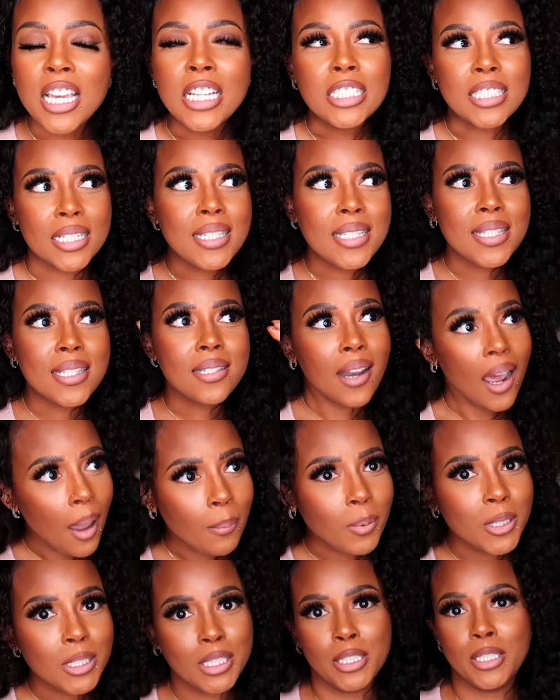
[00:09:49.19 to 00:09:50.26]
Just
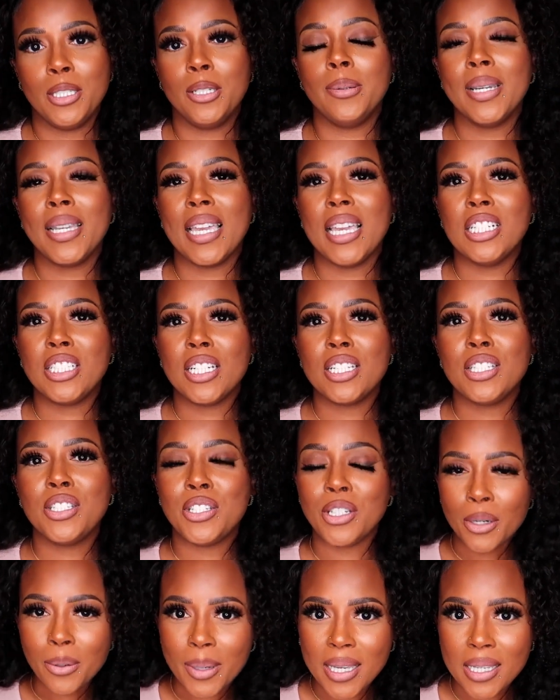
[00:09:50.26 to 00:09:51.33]
stop what you're doing and just
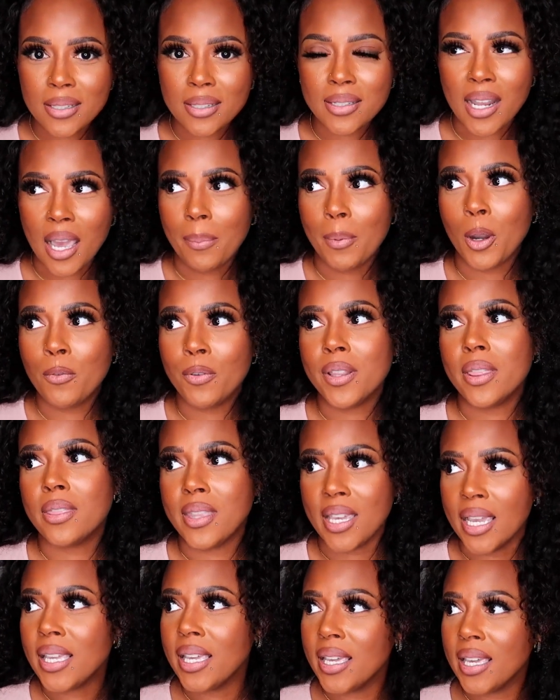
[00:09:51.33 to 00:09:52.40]
do it. Stop
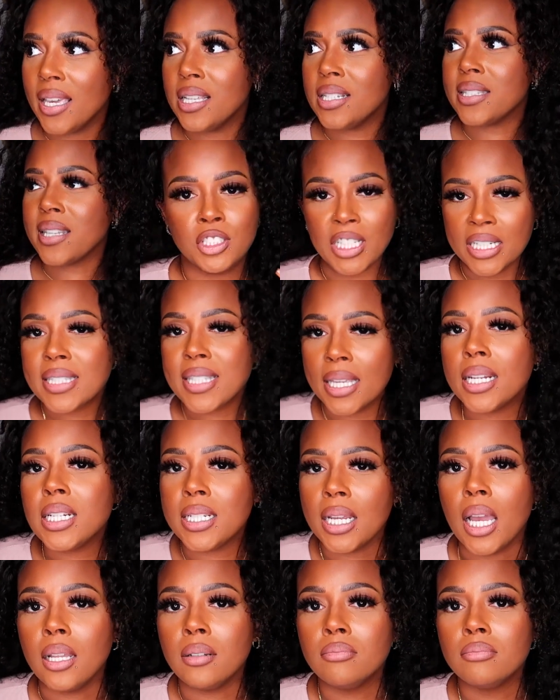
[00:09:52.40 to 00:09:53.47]
overthinking it. Just get it
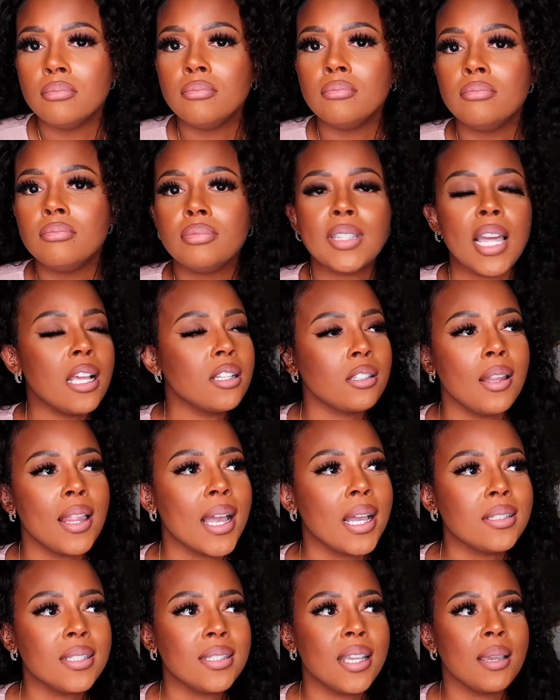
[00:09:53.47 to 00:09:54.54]
done. That's all I
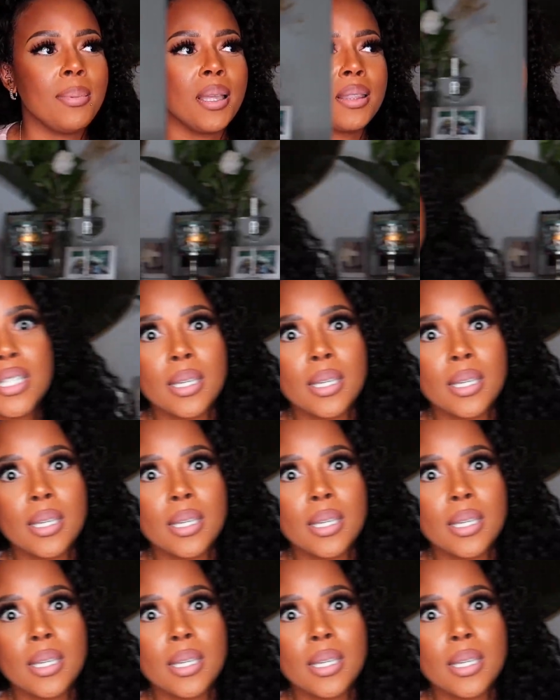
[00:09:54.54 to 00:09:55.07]
got to say about that.